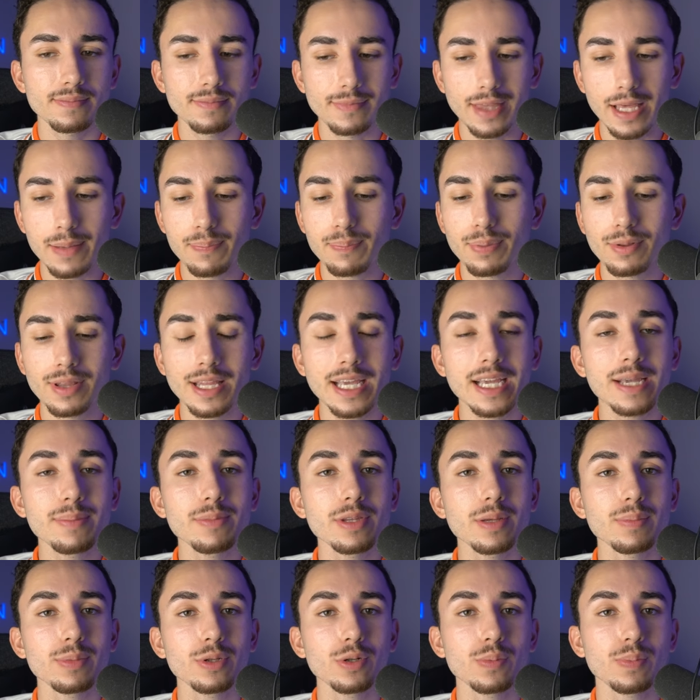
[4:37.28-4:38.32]
They blame
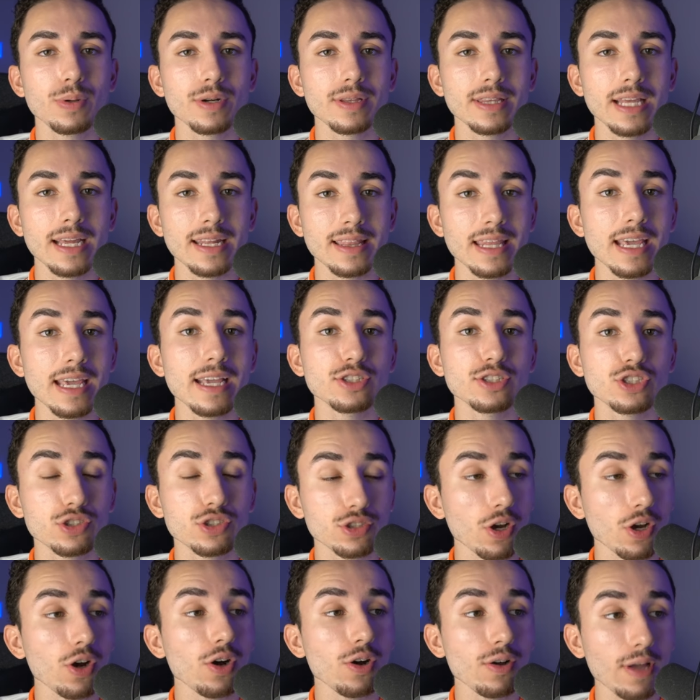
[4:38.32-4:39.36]
the blueprint that they
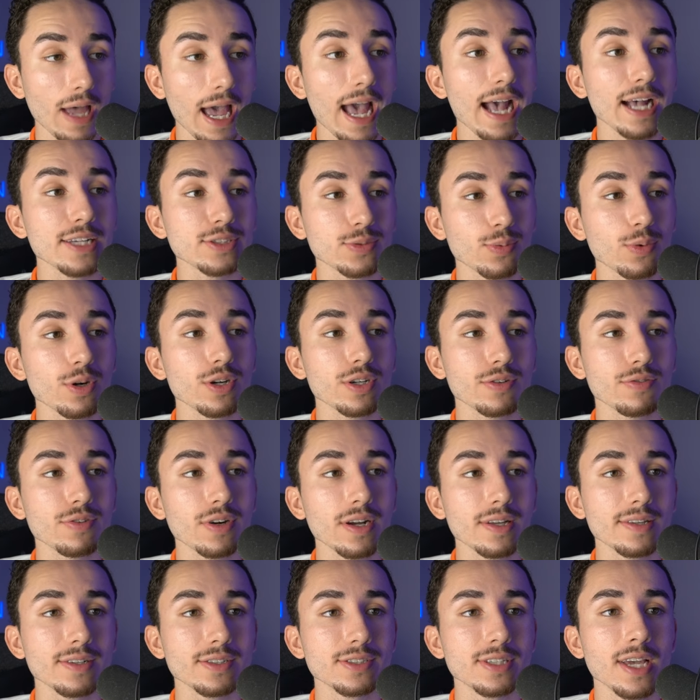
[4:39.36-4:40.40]
saw has worked for
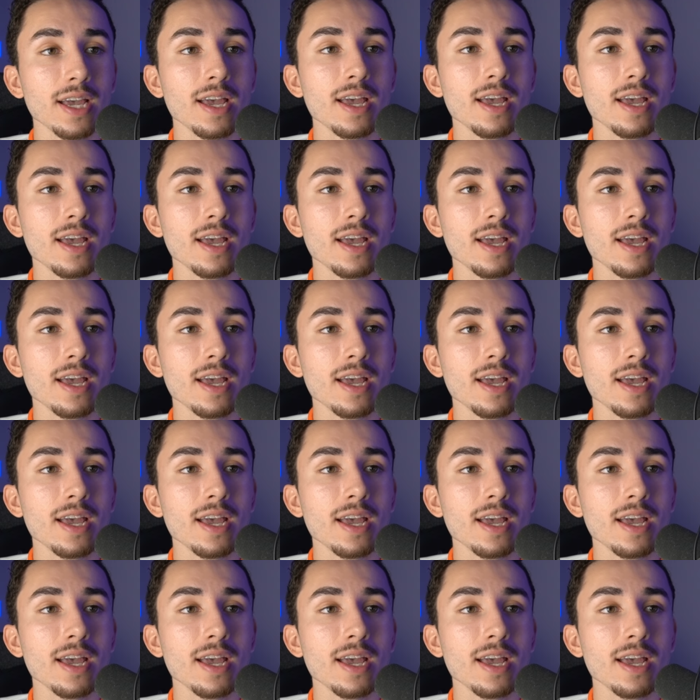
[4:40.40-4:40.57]
others,